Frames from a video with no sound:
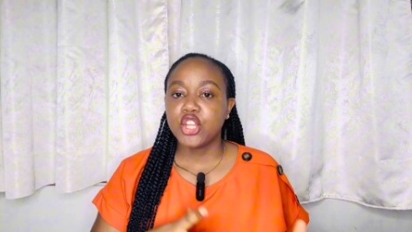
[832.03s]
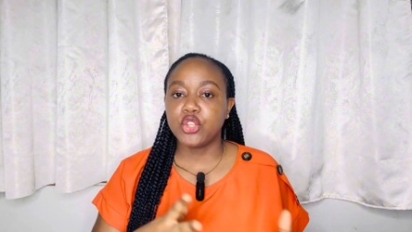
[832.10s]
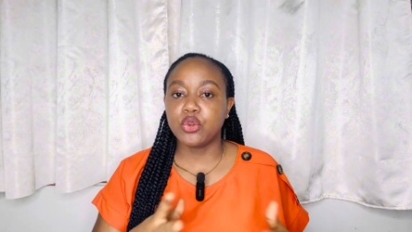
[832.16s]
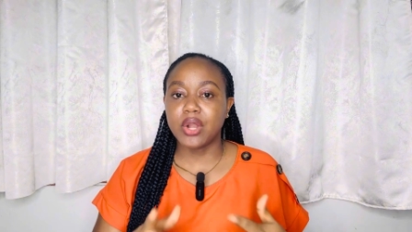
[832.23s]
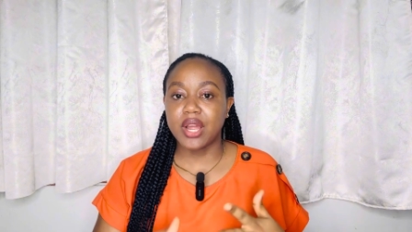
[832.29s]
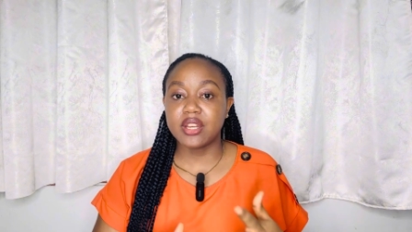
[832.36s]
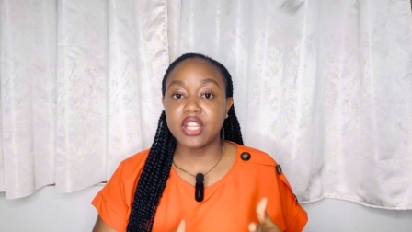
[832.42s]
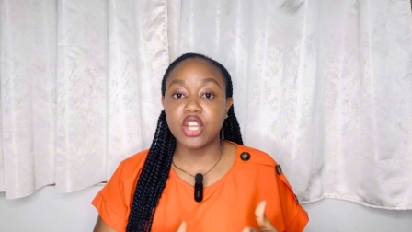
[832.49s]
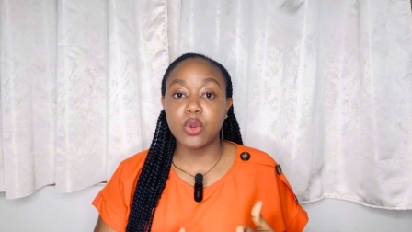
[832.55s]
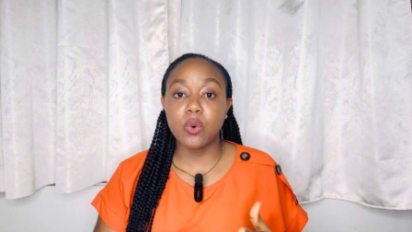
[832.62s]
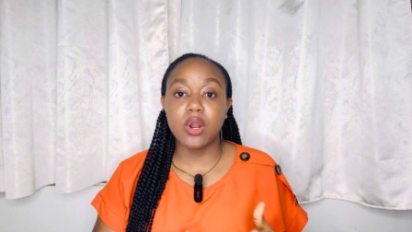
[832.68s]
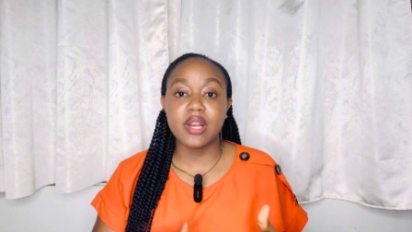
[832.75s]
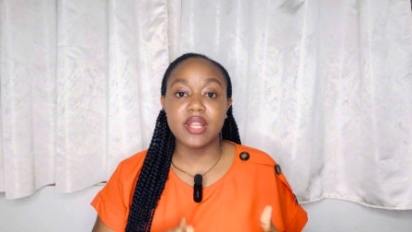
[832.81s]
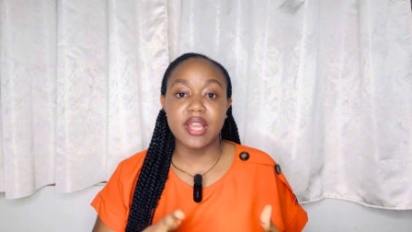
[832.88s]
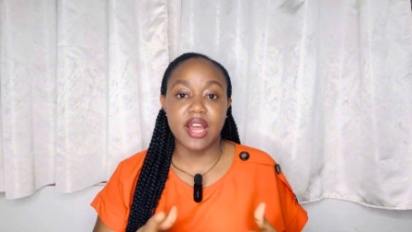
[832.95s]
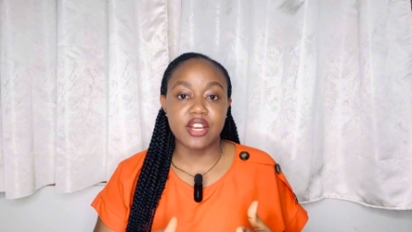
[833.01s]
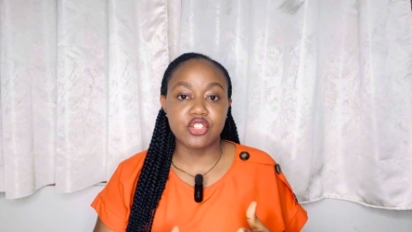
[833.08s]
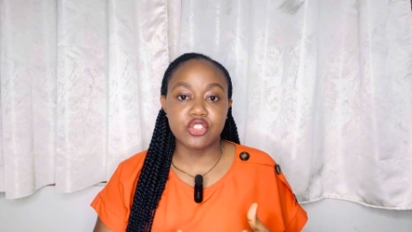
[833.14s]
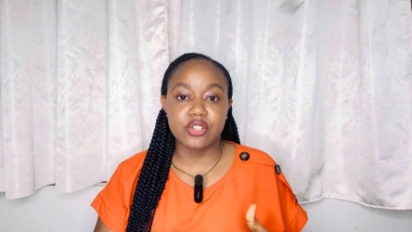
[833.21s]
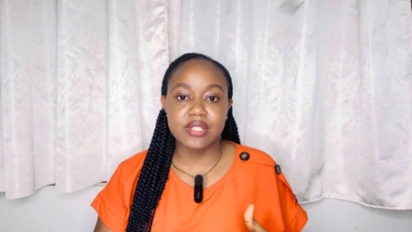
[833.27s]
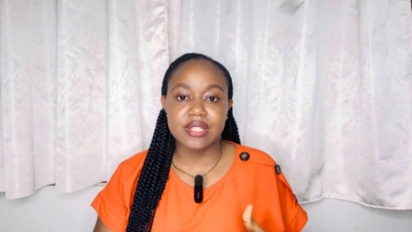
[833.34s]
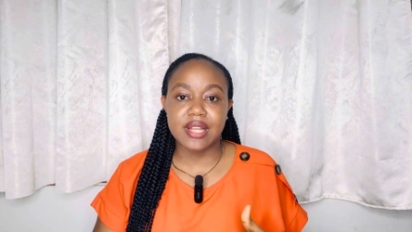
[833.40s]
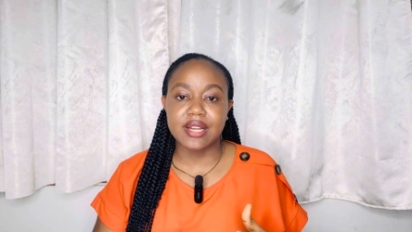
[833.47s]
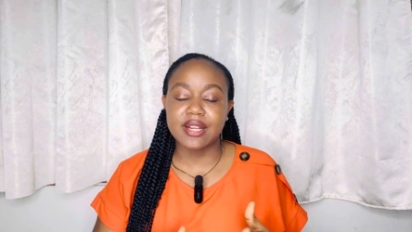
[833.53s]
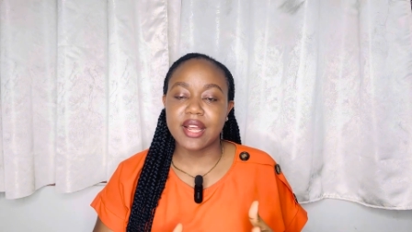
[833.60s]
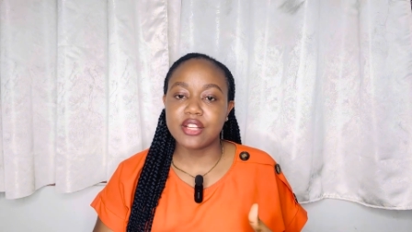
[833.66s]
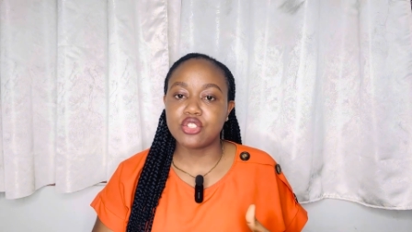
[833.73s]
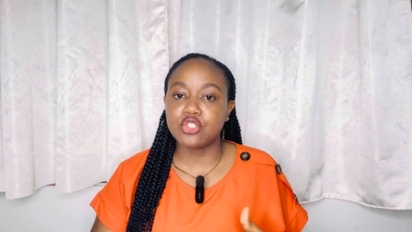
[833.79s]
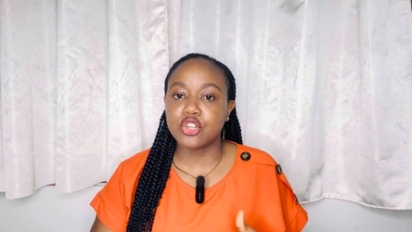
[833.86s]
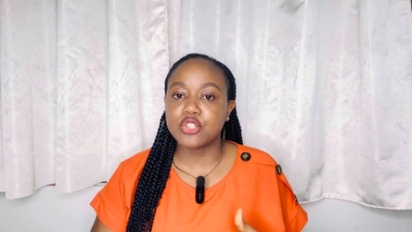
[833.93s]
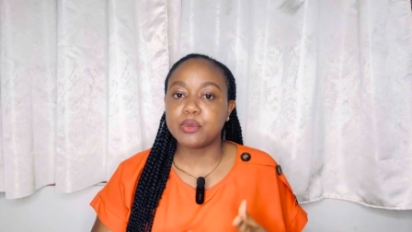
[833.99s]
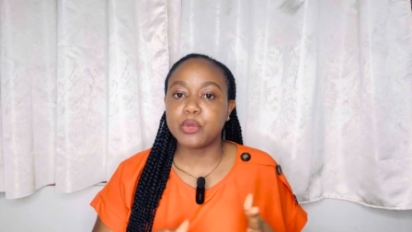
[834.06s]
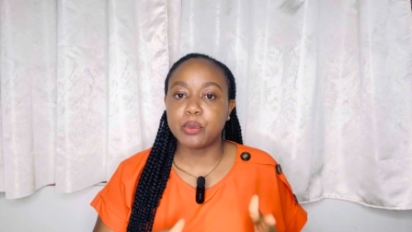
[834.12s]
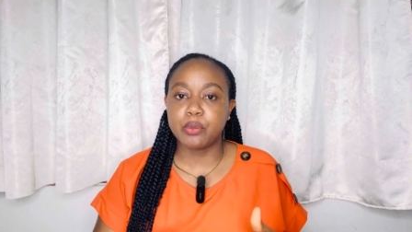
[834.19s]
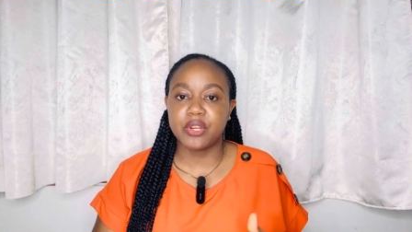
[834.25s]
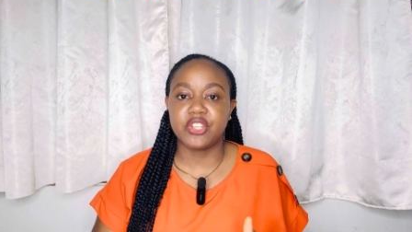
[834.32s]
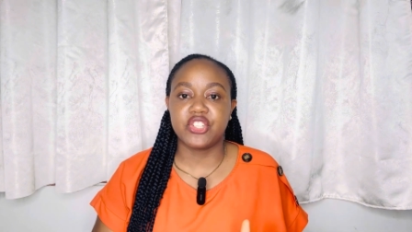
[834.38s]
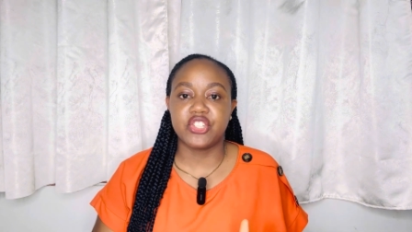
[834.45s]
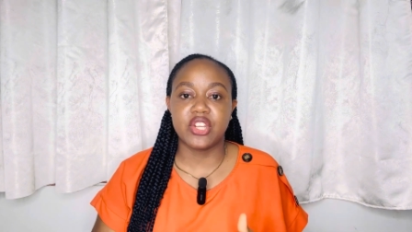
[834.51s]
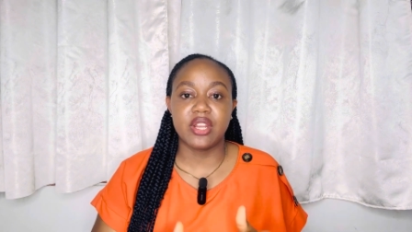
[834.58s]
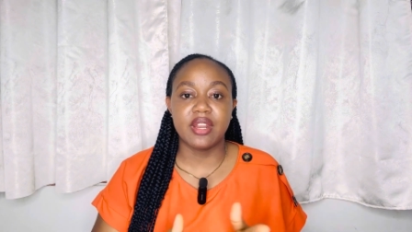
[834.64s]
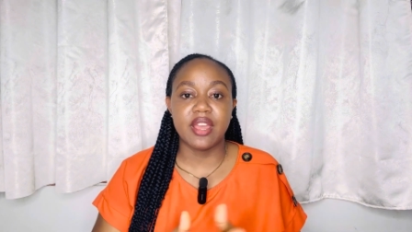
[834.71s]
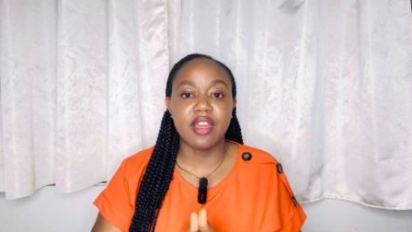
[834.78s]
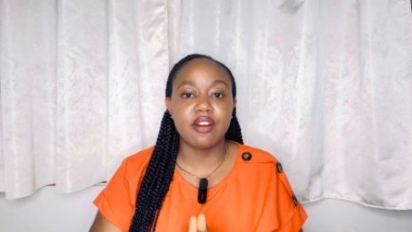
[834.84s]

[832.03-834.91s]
you can equally adjust that, and just be patient.